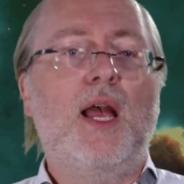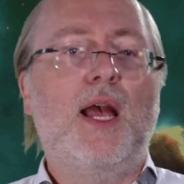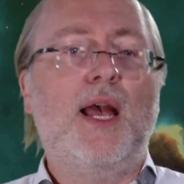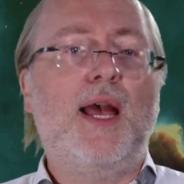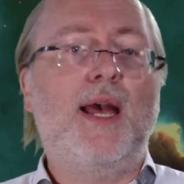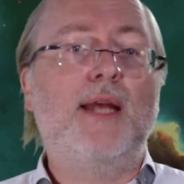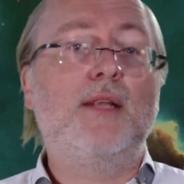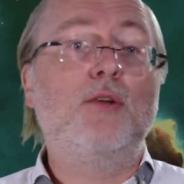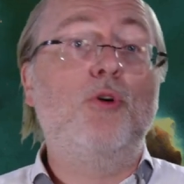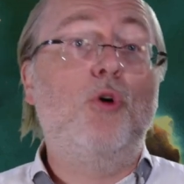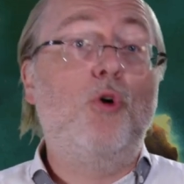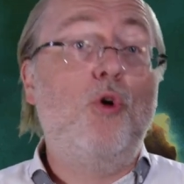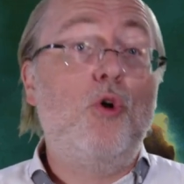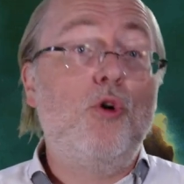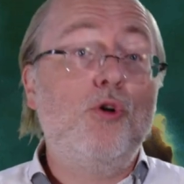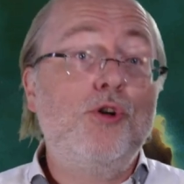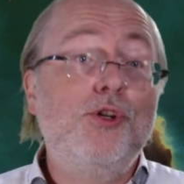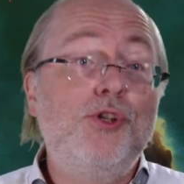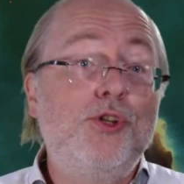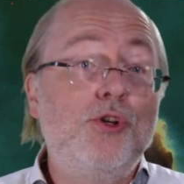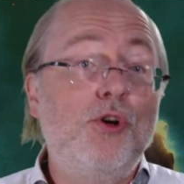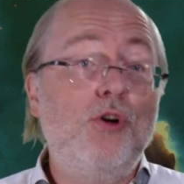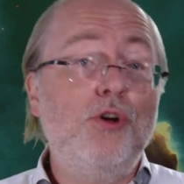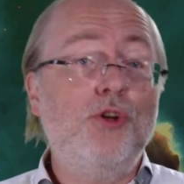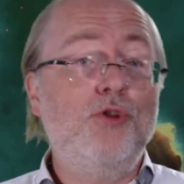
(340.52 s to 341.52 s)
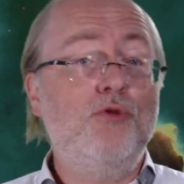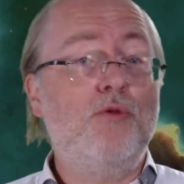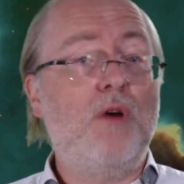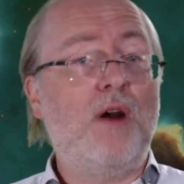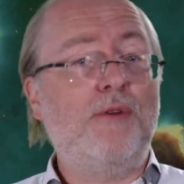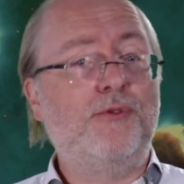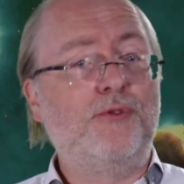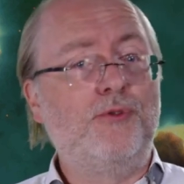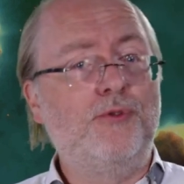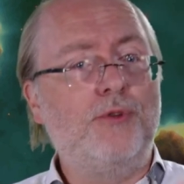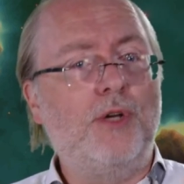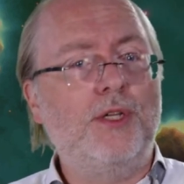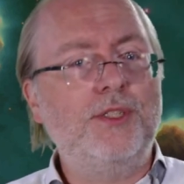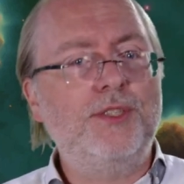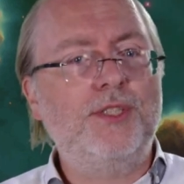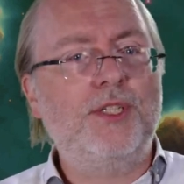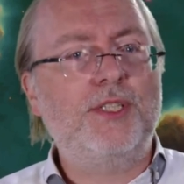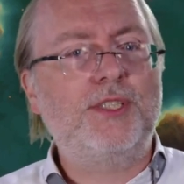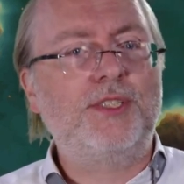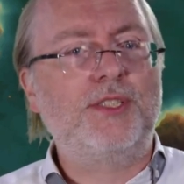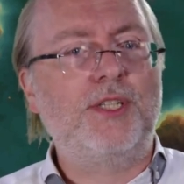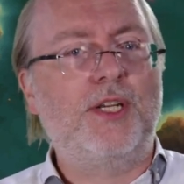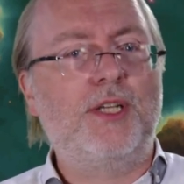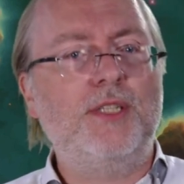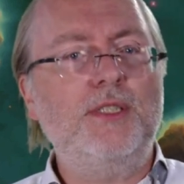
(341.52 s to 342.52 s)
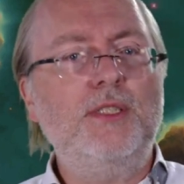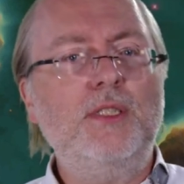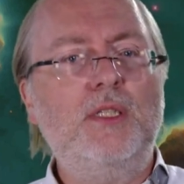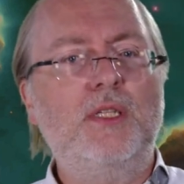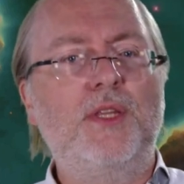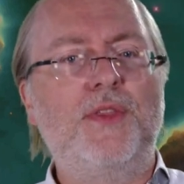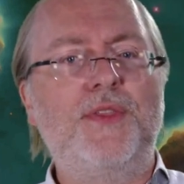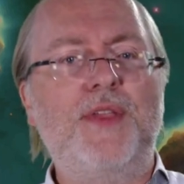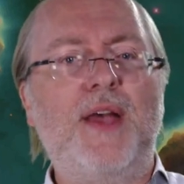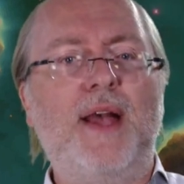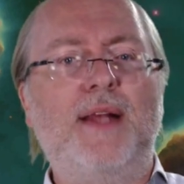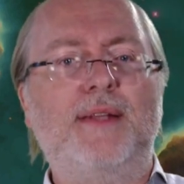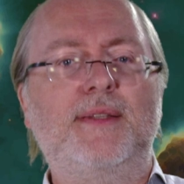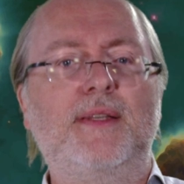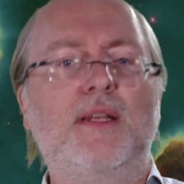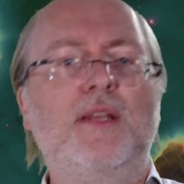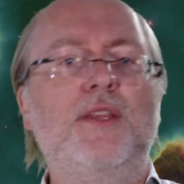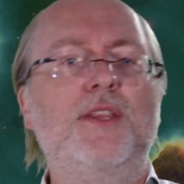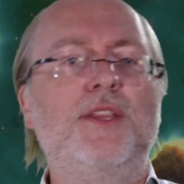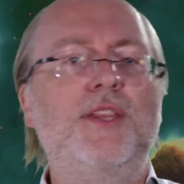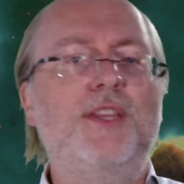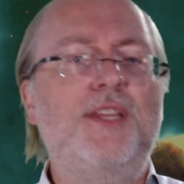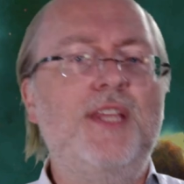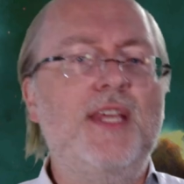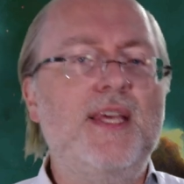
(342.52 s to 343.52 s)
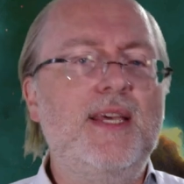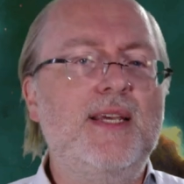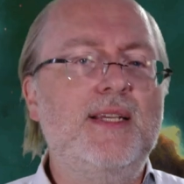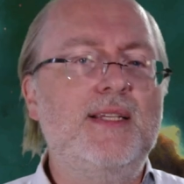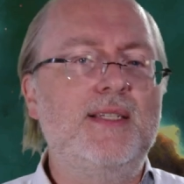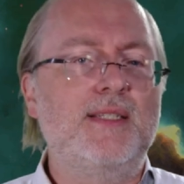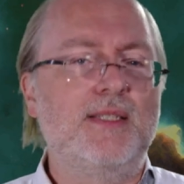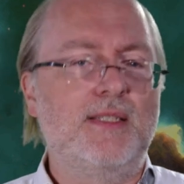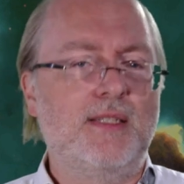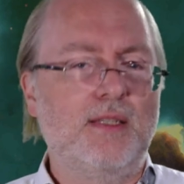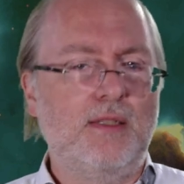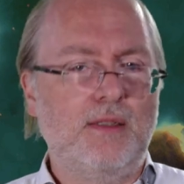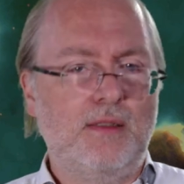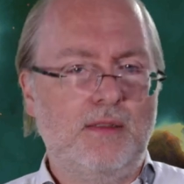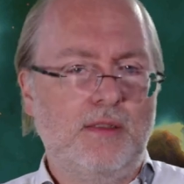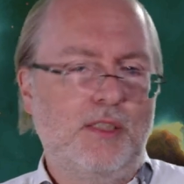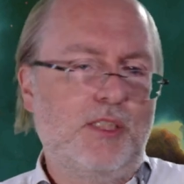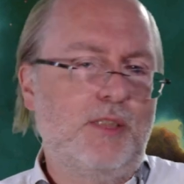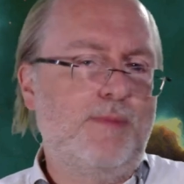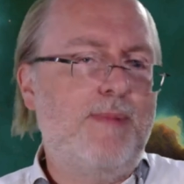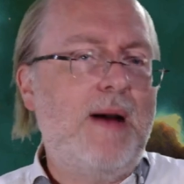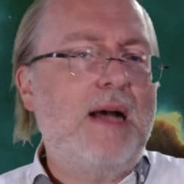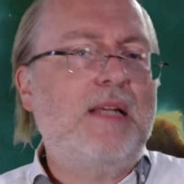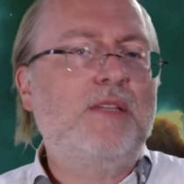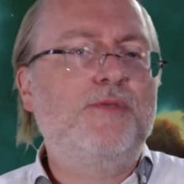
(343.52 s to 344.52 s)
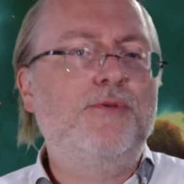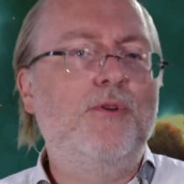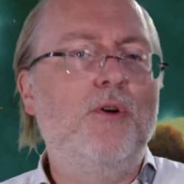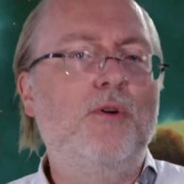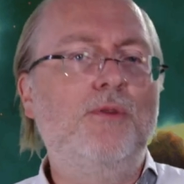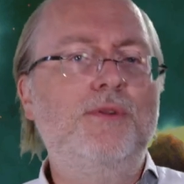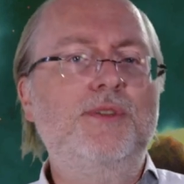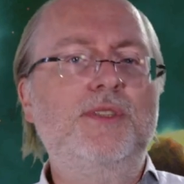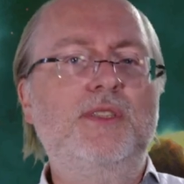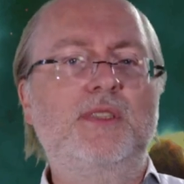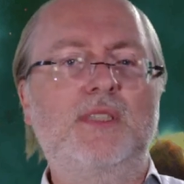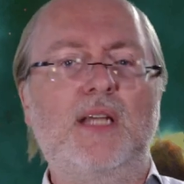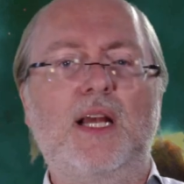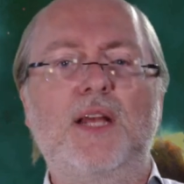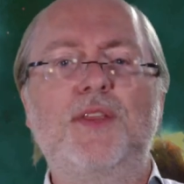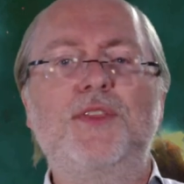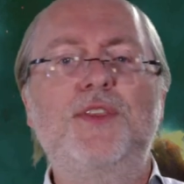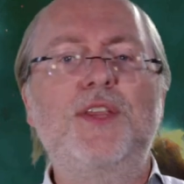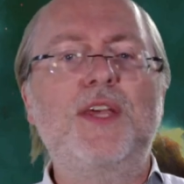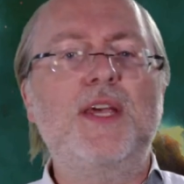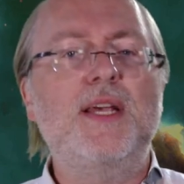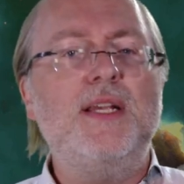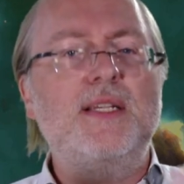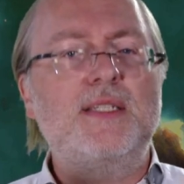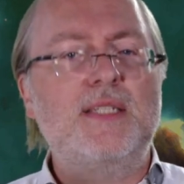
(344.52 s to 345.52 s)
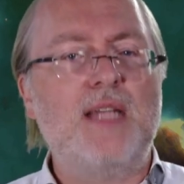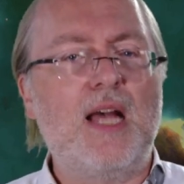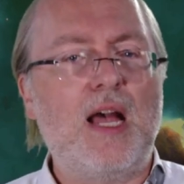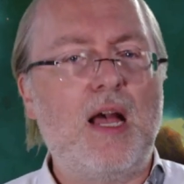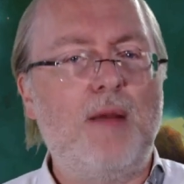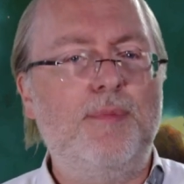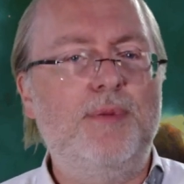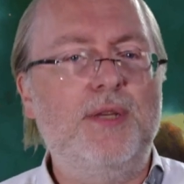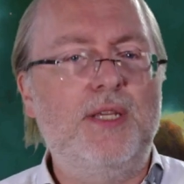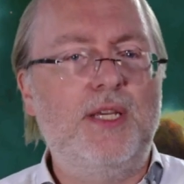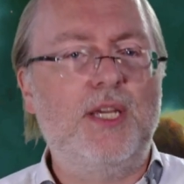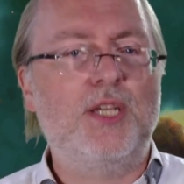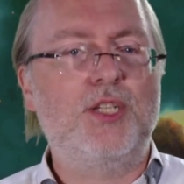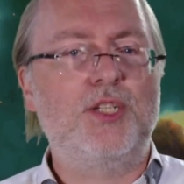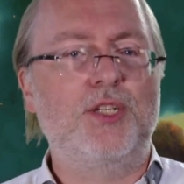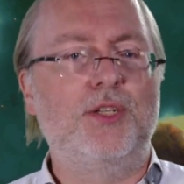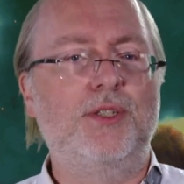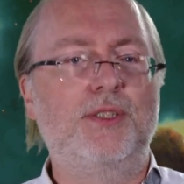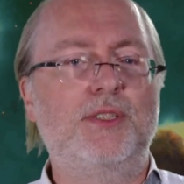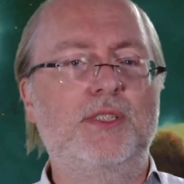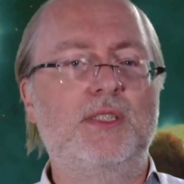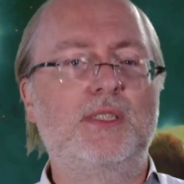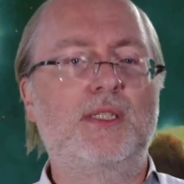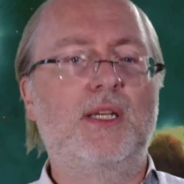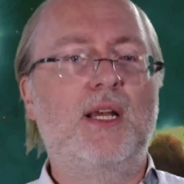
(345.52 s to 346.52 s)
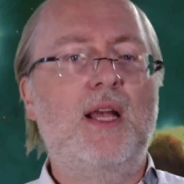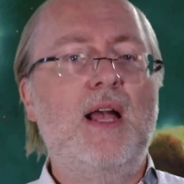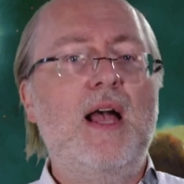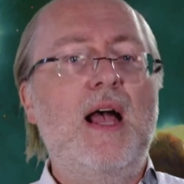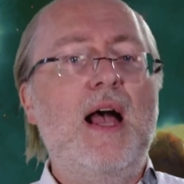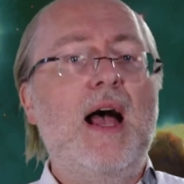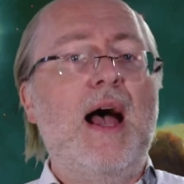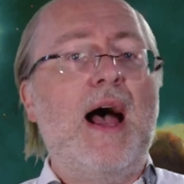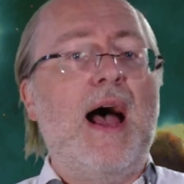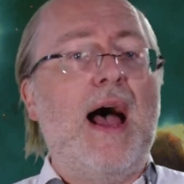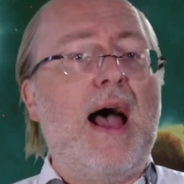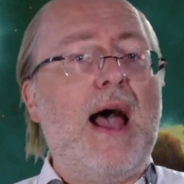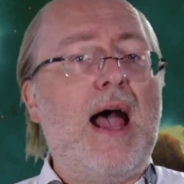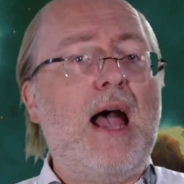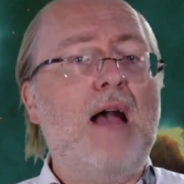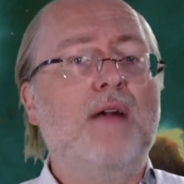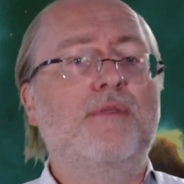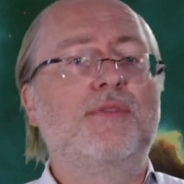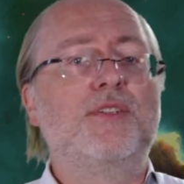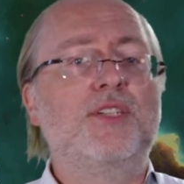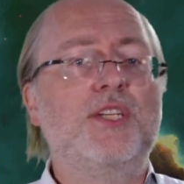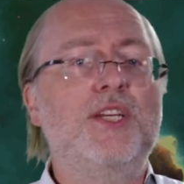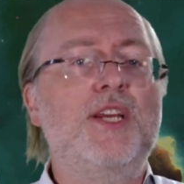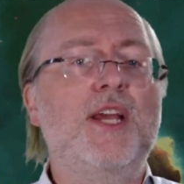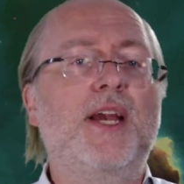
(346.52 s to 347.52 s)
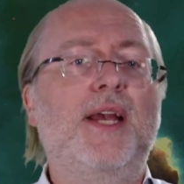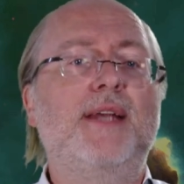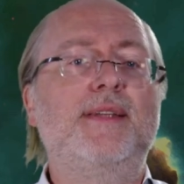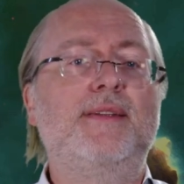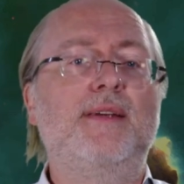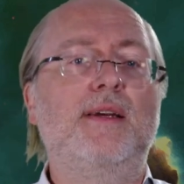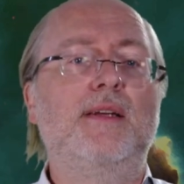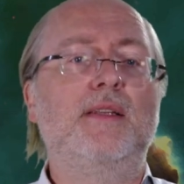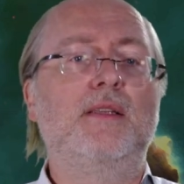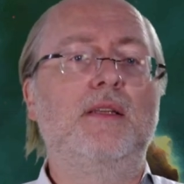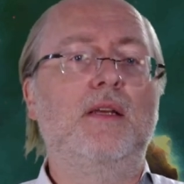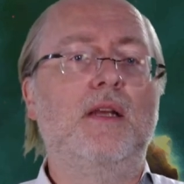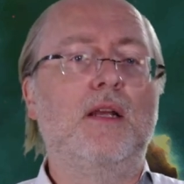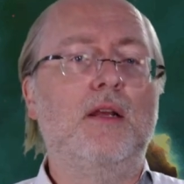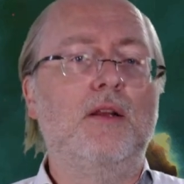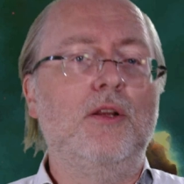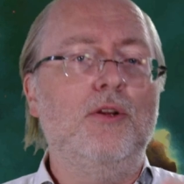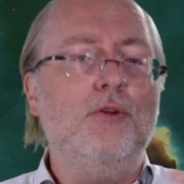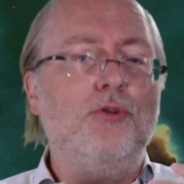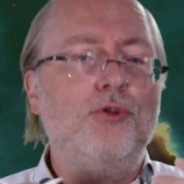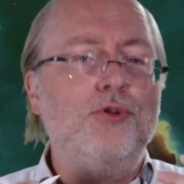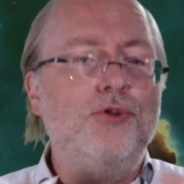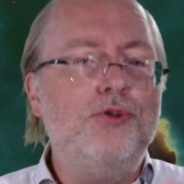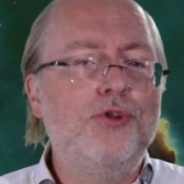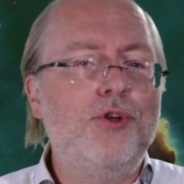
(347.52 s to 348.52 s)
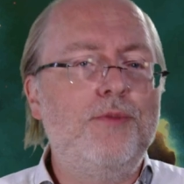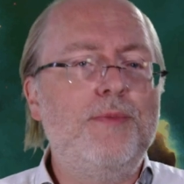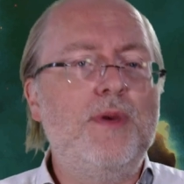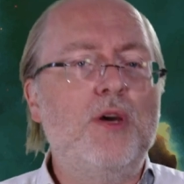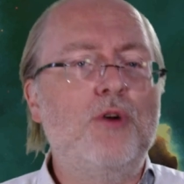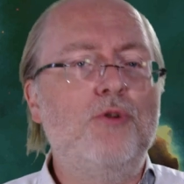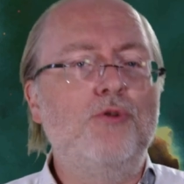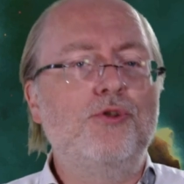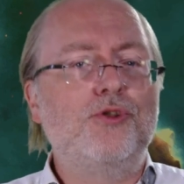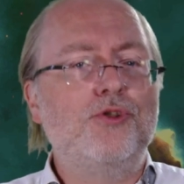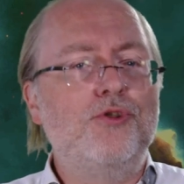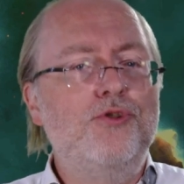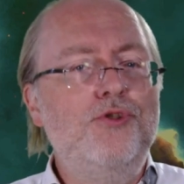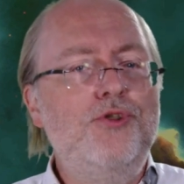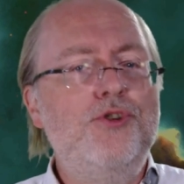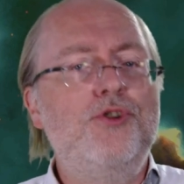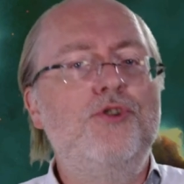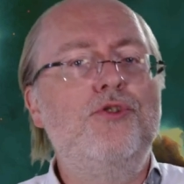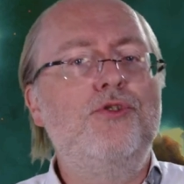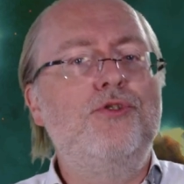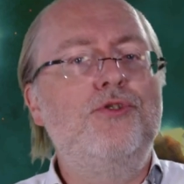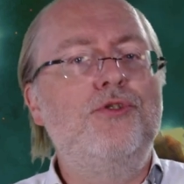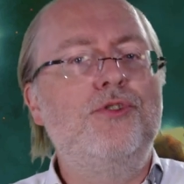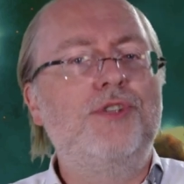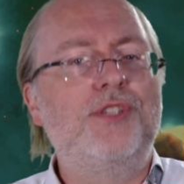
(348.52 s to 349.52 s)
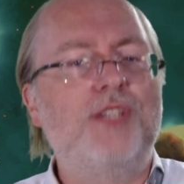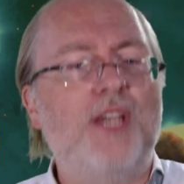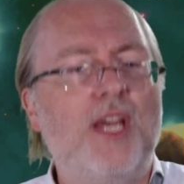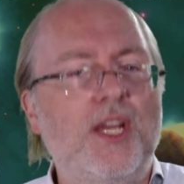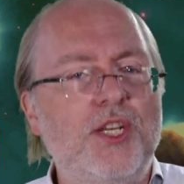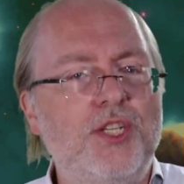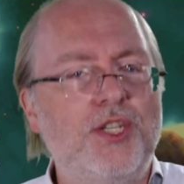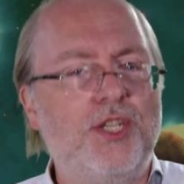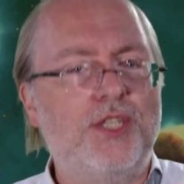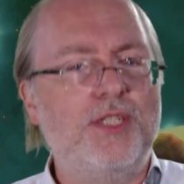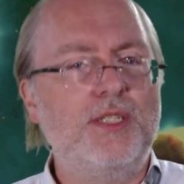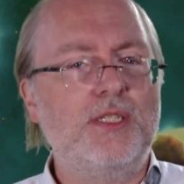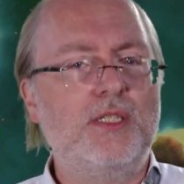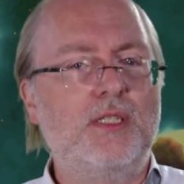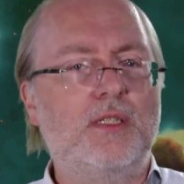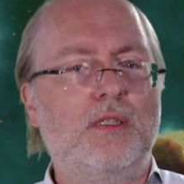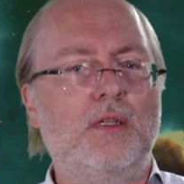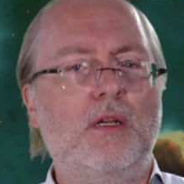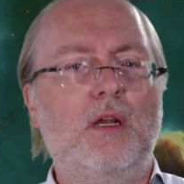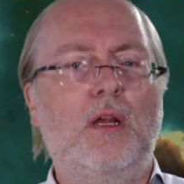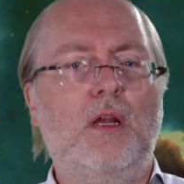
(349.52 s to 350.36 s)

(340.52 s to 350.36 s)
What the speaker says: And also, you have to understand that these smartphones and these applications have generated numerous new usages